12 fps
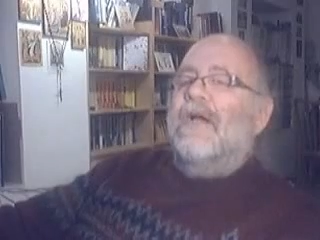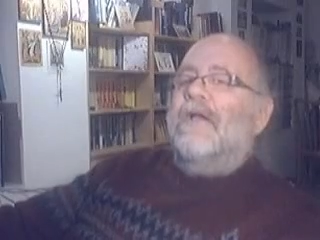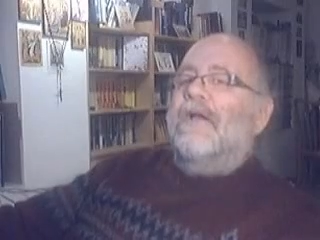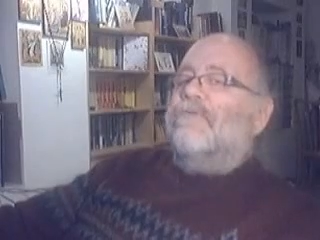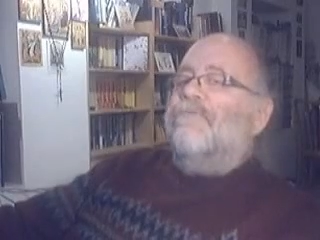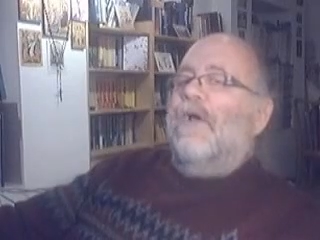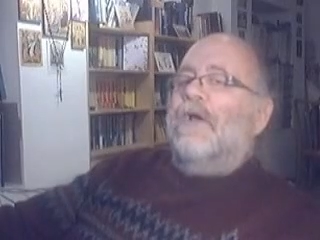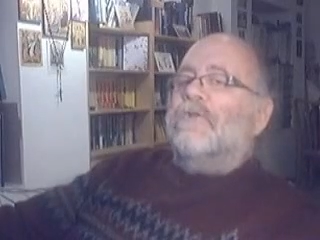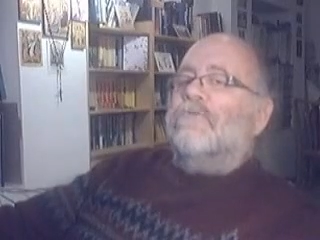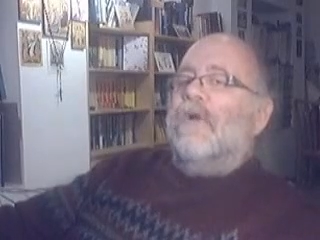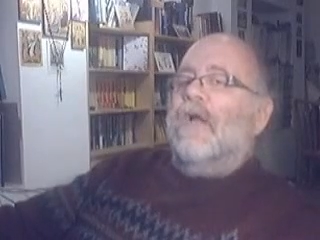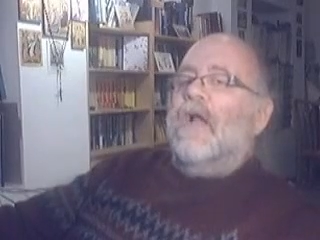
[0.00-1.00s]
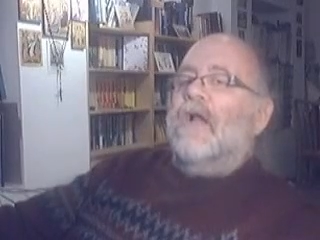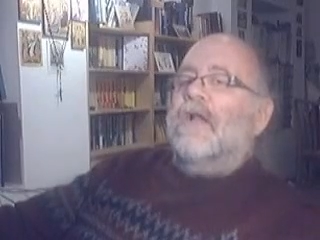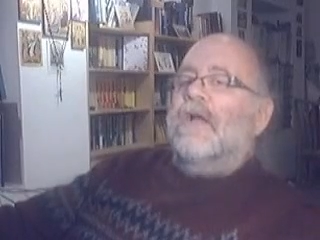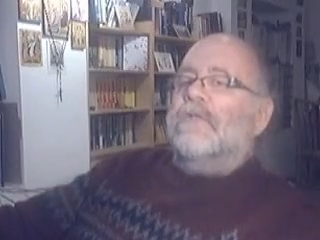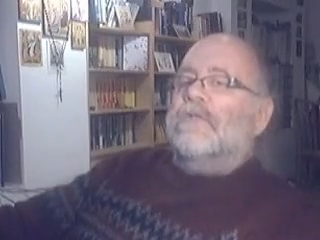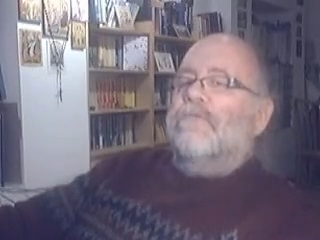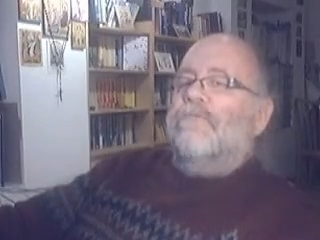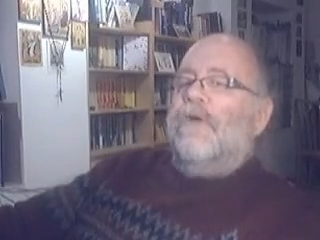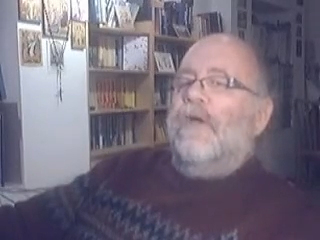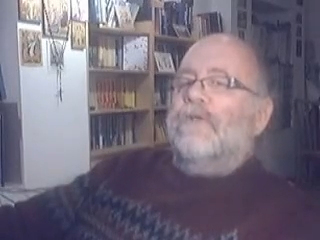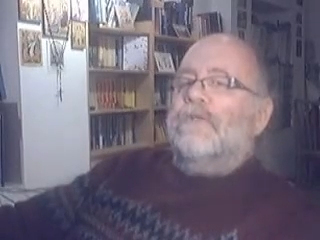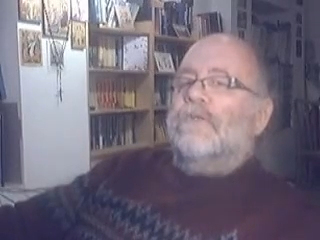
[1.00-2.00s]
yet failed to recognize the
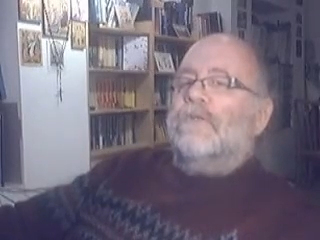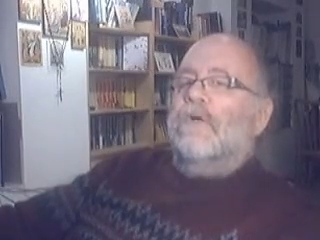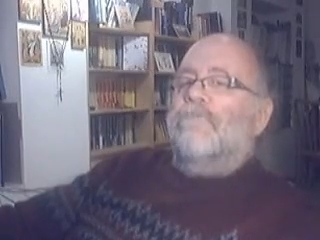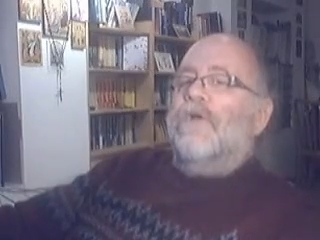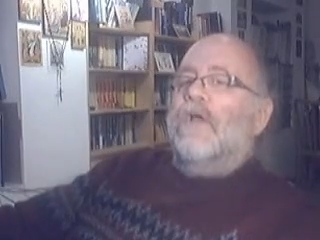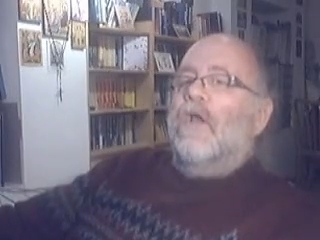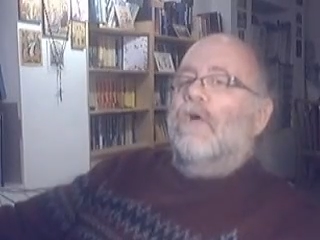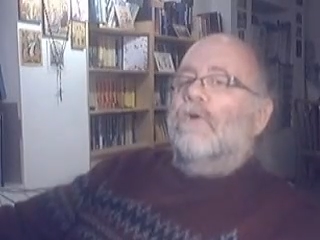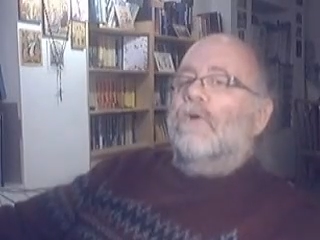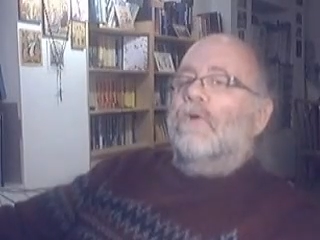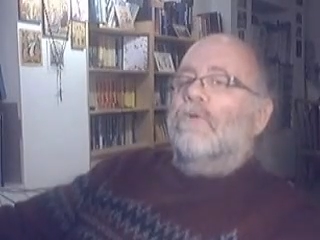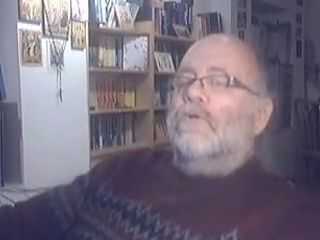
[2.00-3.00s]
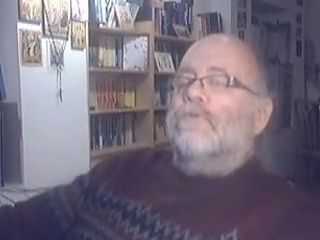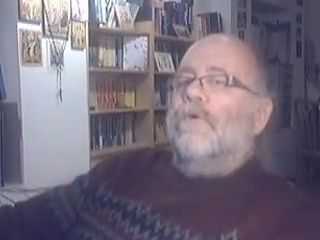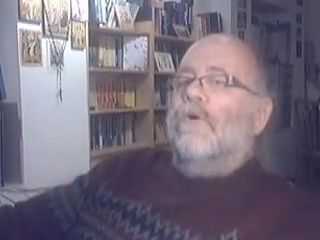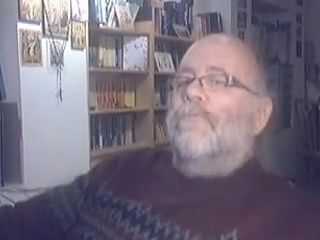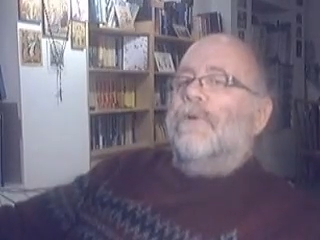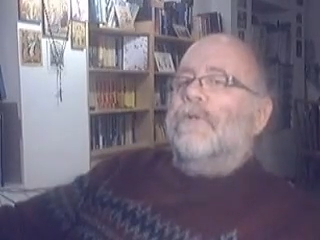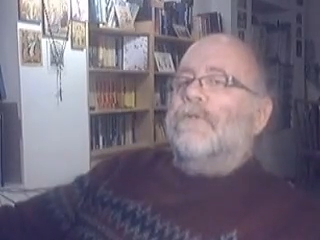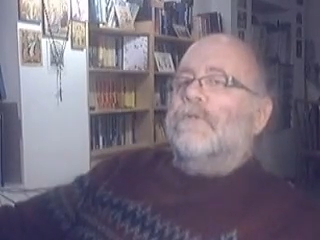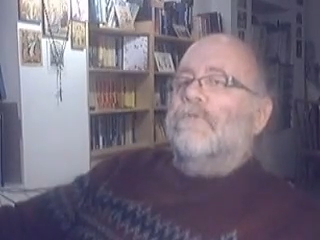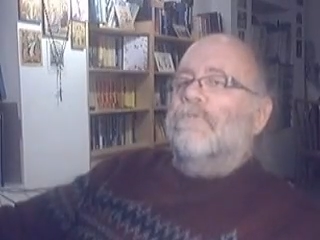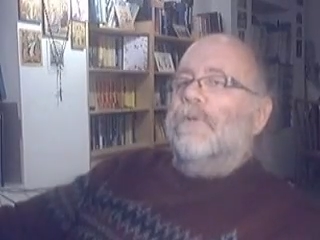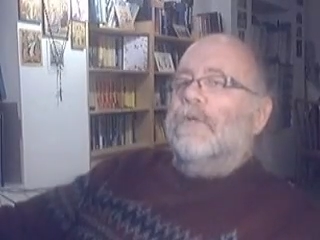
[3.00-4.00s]
face of the long-looked-for Prince
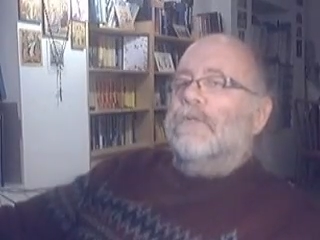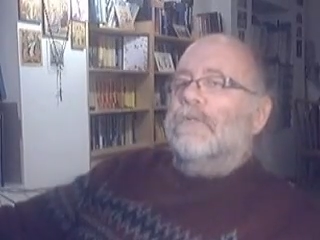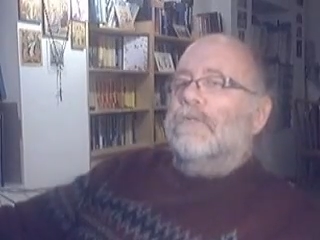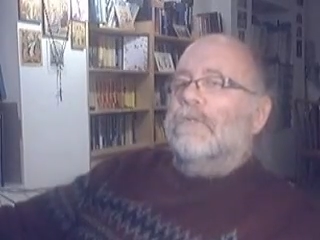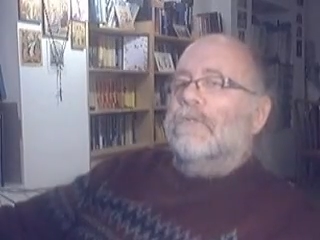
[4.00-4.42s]
of Peace.